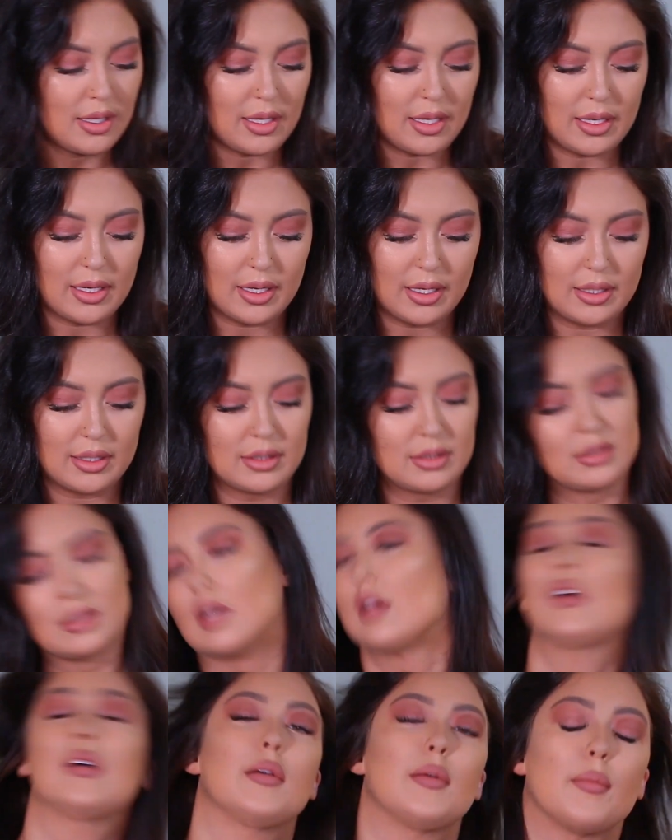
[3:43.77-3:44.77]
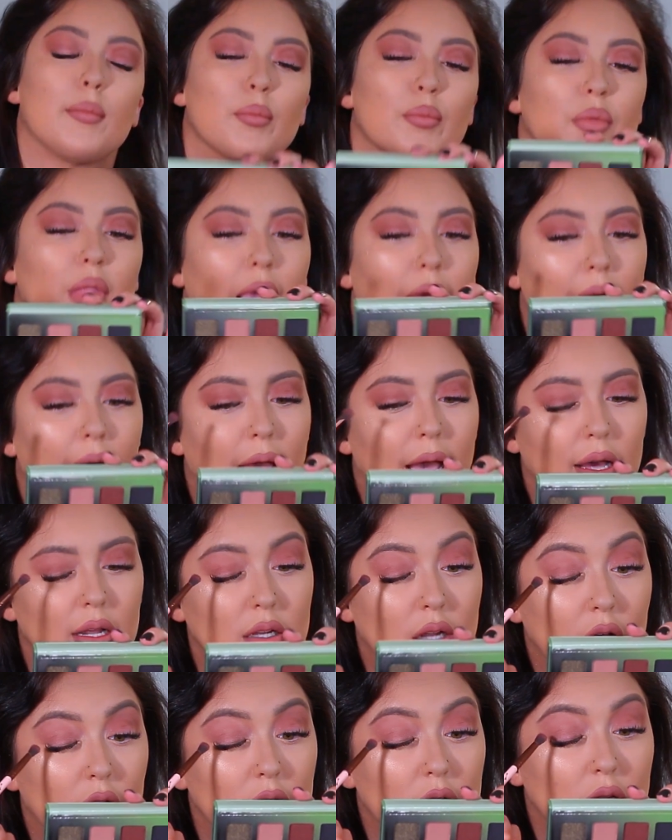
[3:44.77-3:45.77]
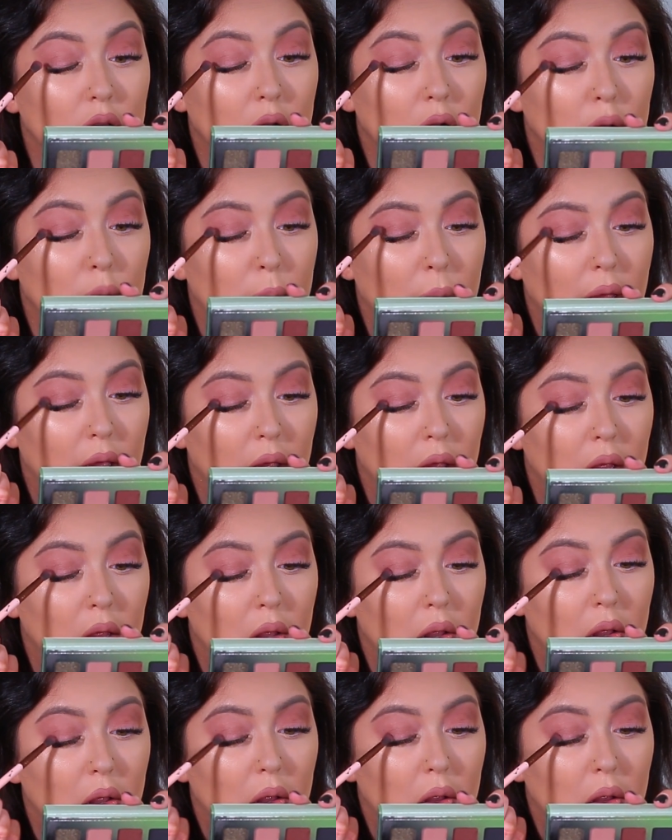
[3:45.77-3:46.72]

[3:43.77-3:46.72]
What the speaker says: and add a little bit